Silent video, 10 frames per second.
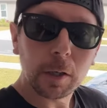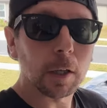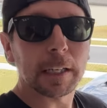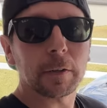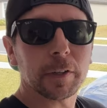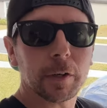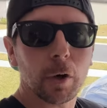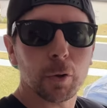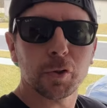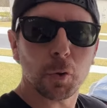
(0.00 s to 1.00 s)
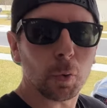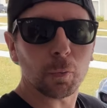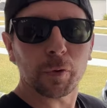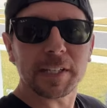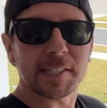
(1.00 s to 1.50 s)
clear the codes, or
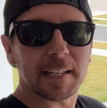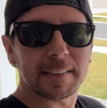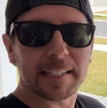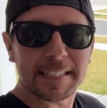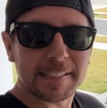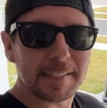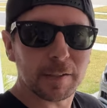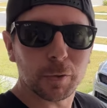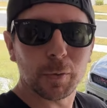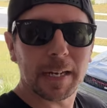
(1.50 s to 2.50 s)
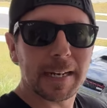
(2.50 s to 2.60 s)
reset the E C U